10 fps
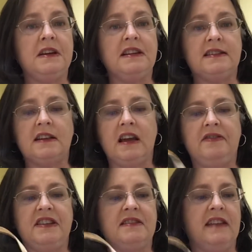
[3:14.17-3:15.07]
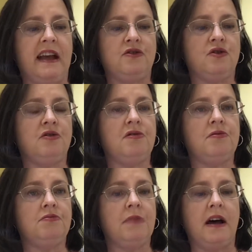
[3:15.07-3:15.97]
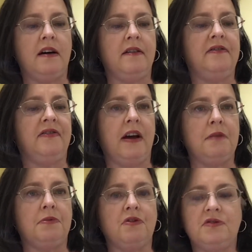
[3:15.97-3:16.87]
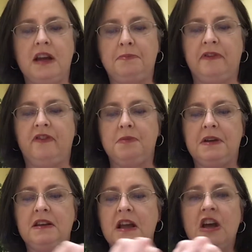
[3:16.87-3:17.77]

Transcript: It's kind of this natural fiber type of ribbon.